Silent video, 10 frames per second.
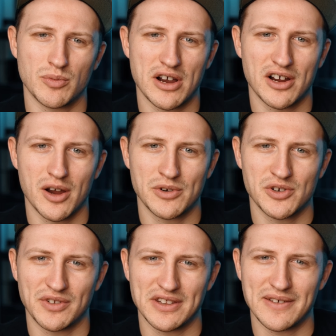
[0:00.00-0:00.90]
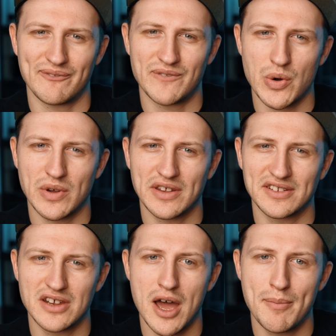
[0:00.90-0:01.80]
rocker. I wish it was on the focus
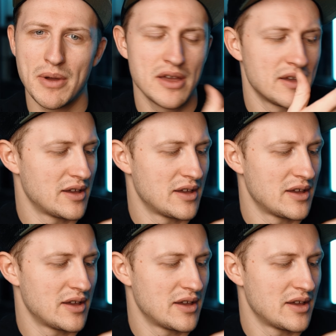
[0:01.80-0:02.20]
knob.